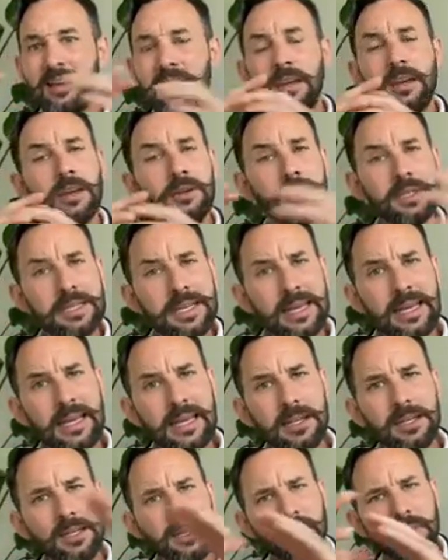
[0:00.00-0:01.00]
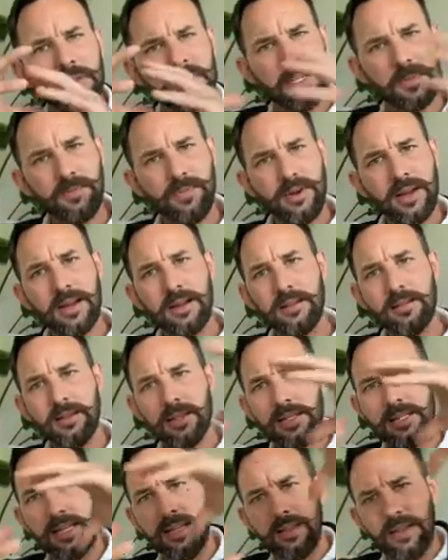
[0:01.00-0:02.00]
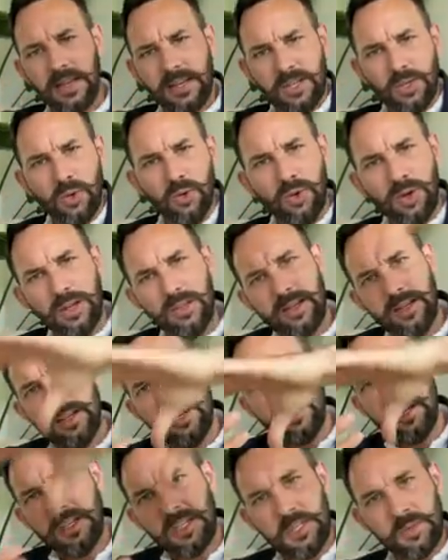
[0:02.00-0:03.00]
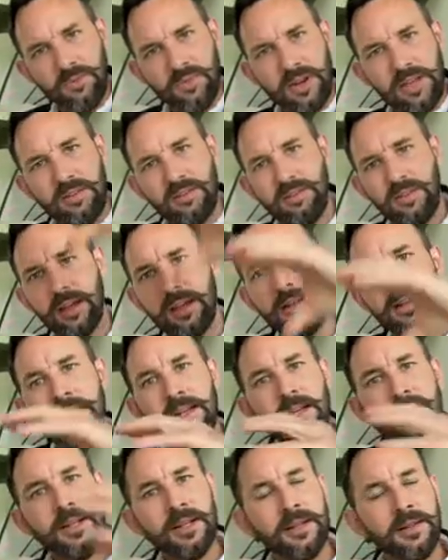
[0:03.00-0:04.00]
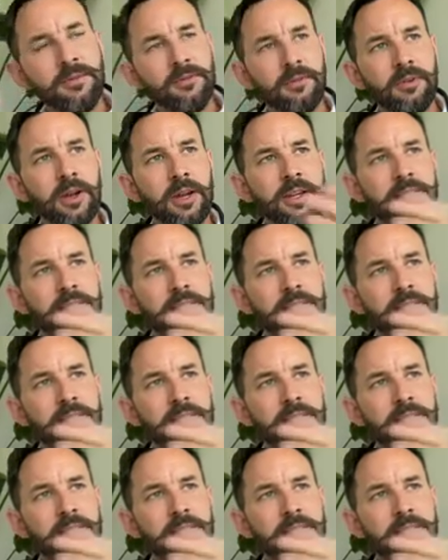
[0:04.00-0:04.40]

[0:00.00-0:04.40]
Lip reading: Slinkies, the spring, that toy, that kind of spring thing, right?